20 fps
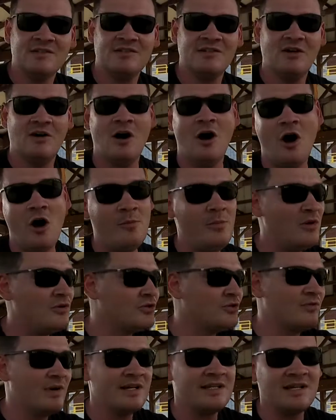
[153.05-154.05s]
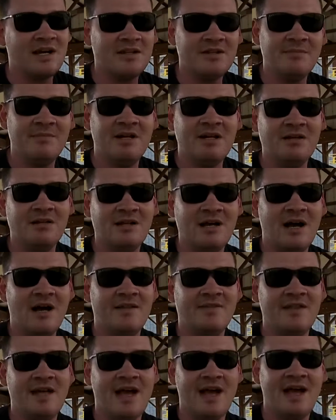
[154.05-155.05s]
So almost right down the middle
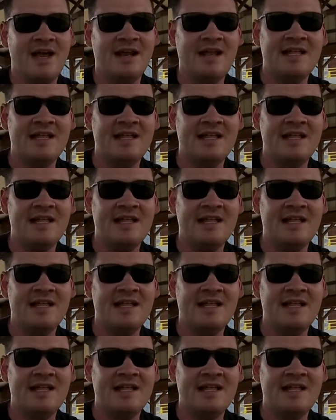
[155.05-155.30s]
on that,